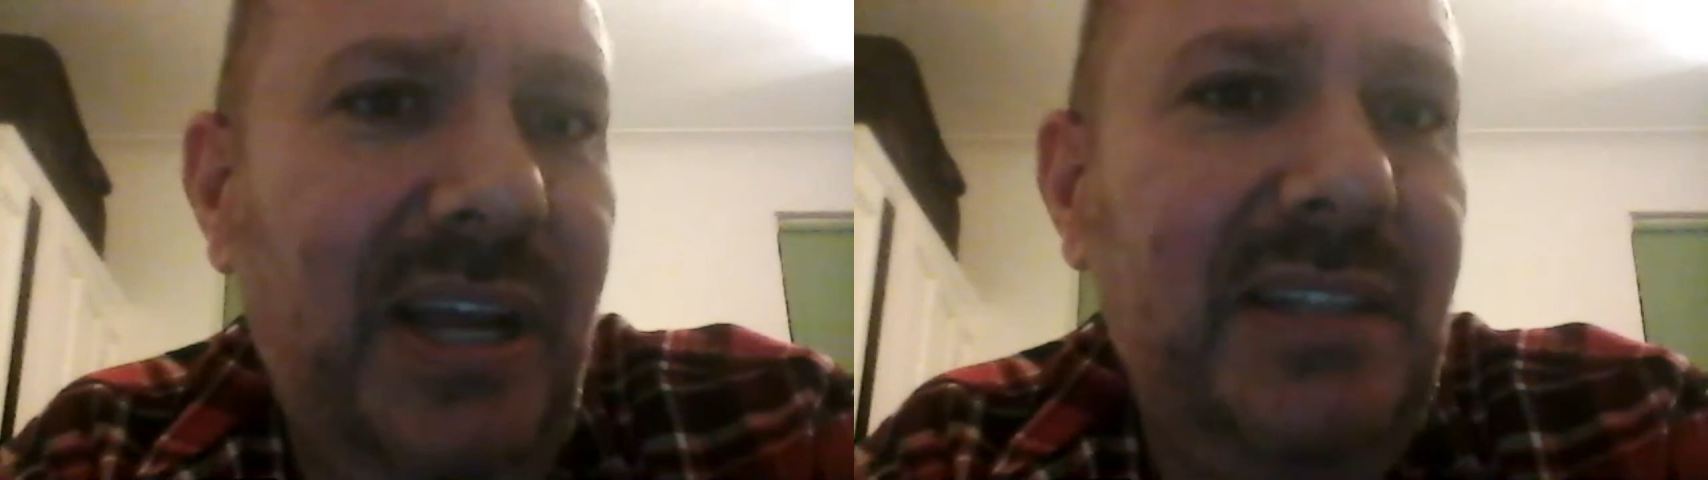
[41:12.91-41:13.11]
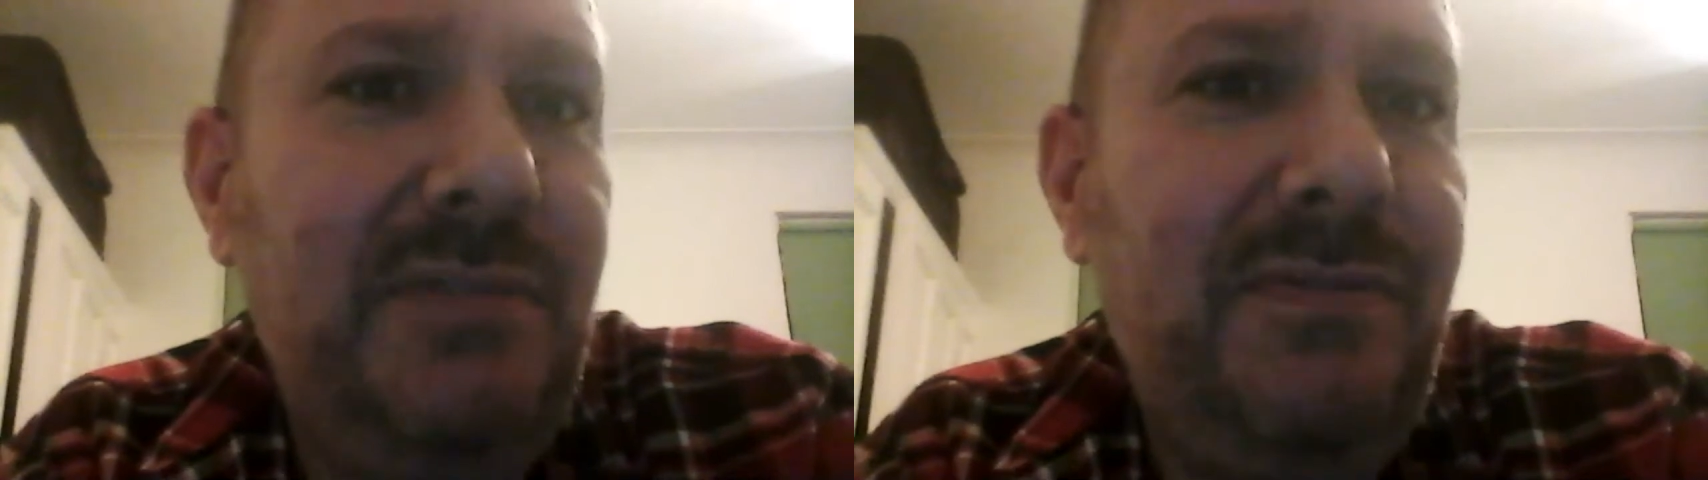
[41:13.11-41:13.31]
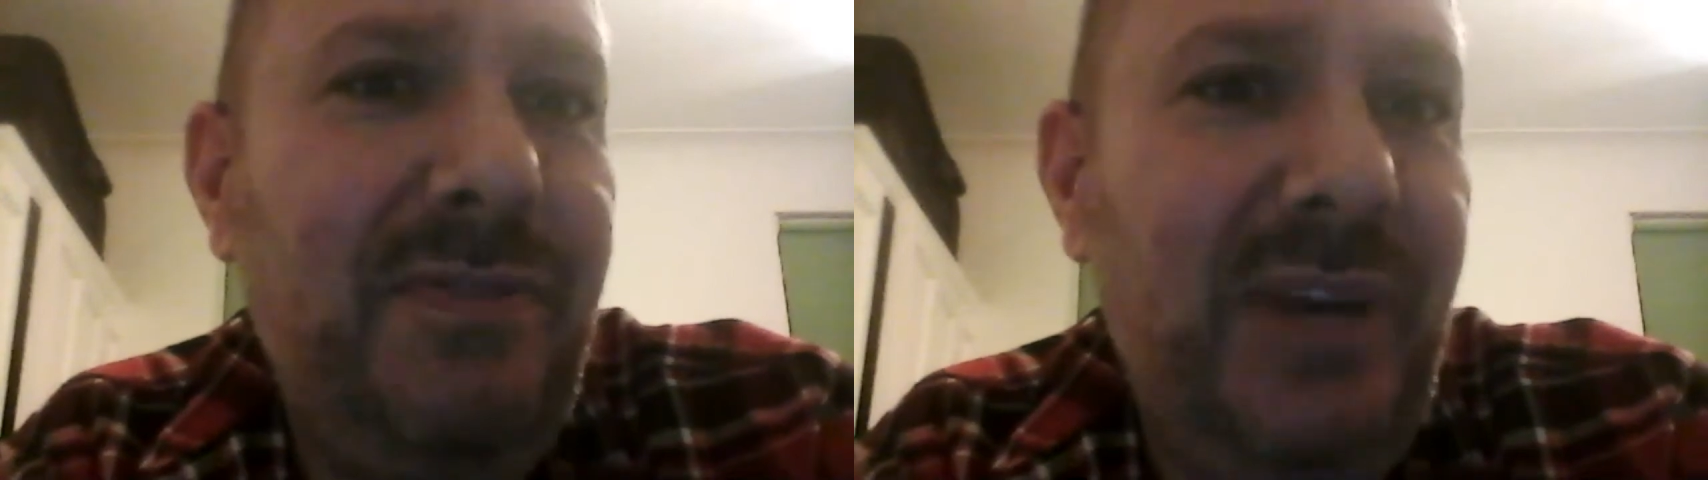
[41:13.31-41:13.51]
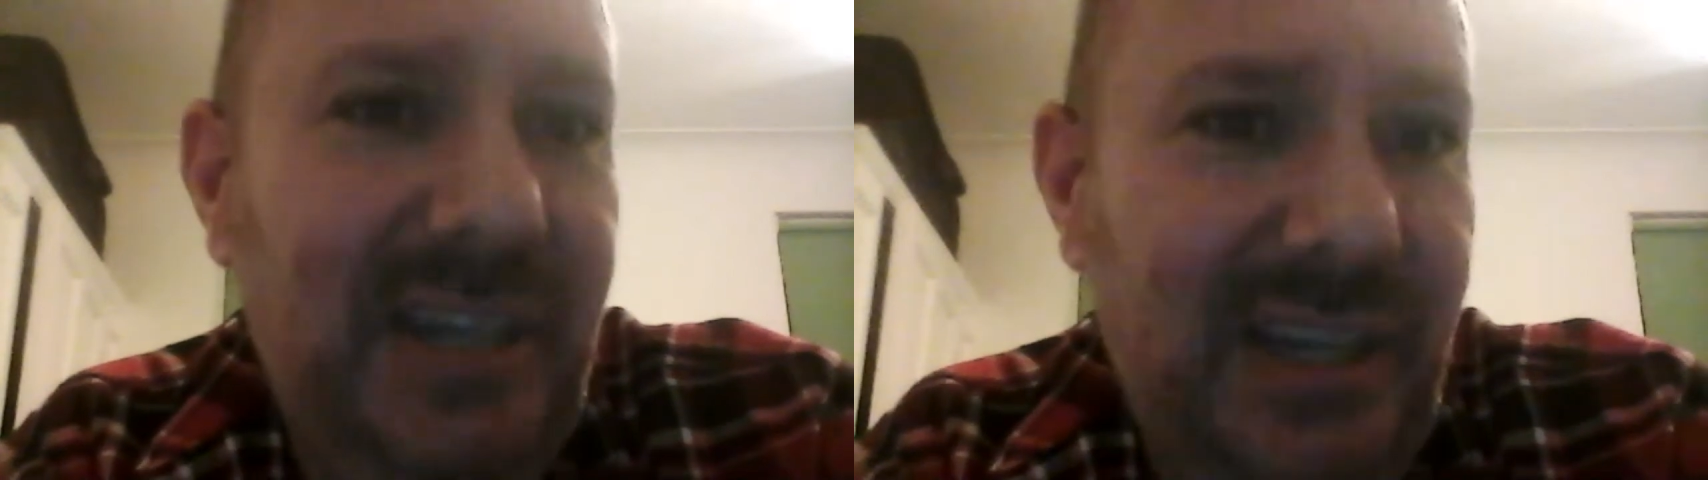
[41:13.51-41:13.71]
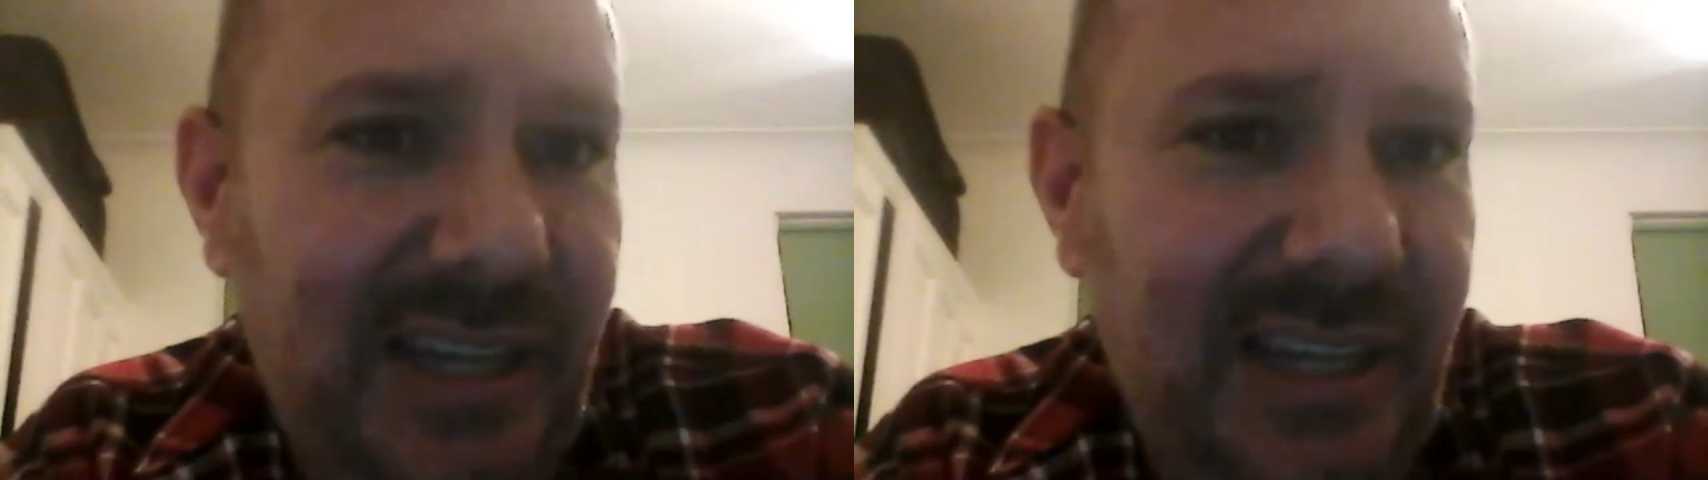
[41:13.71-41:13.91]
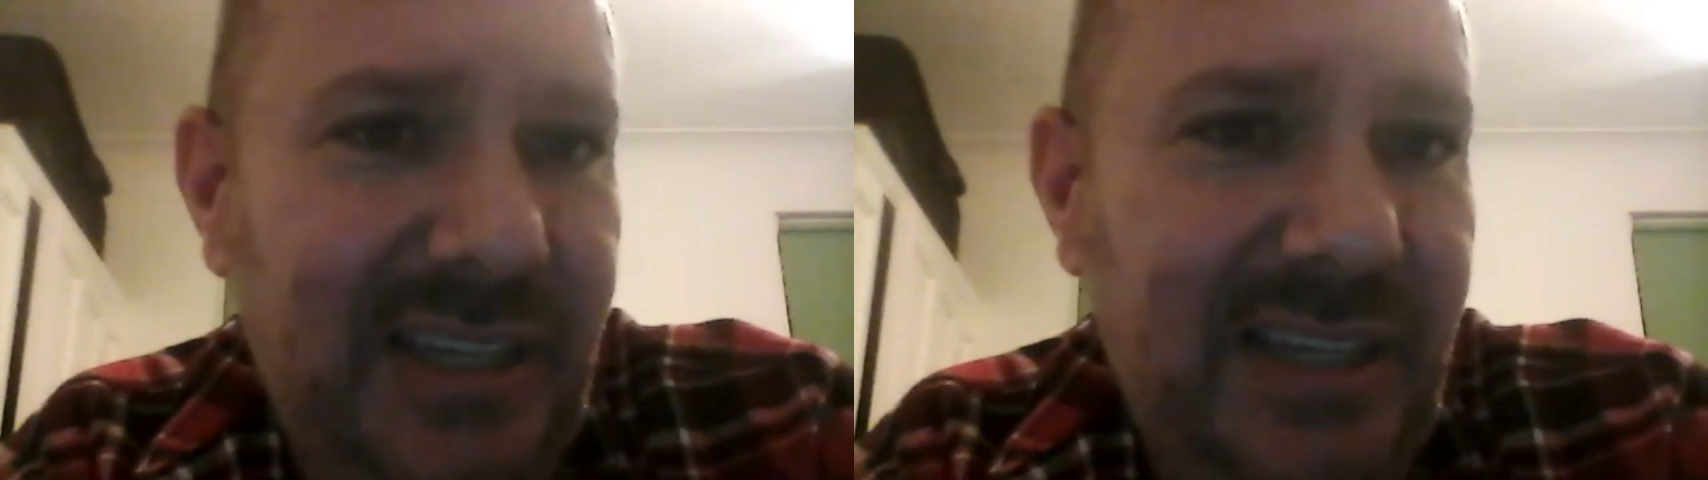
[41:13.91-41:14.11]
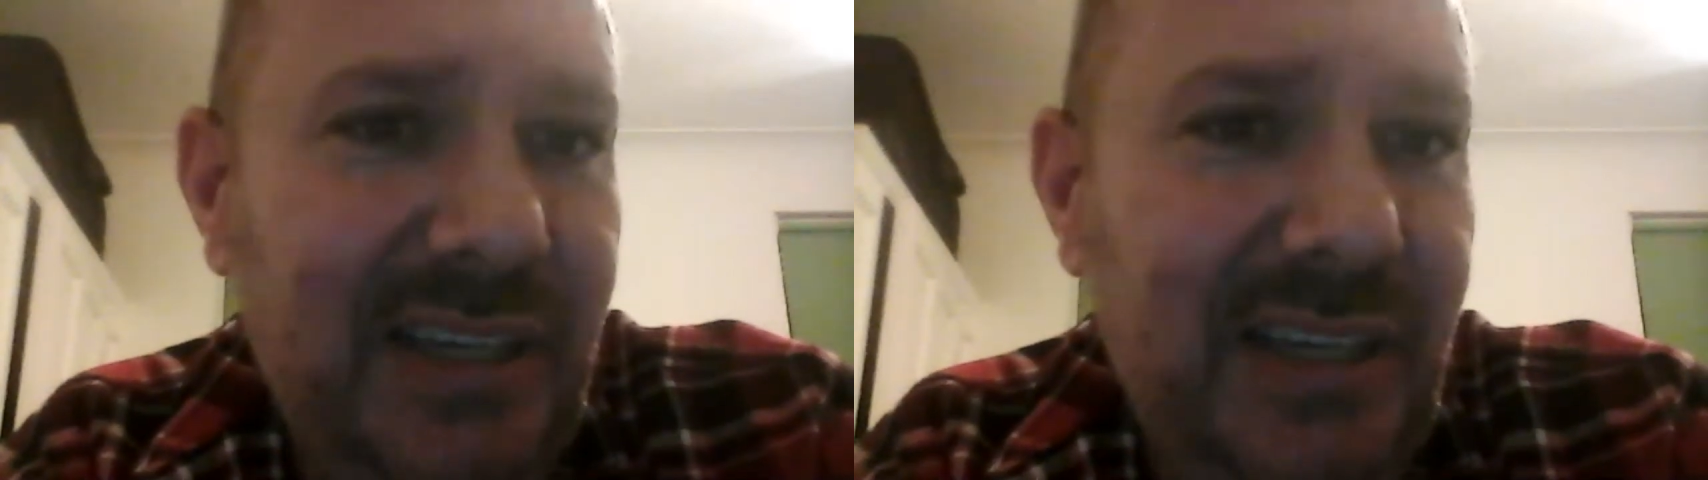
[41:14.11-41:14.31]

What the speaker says: and friendly.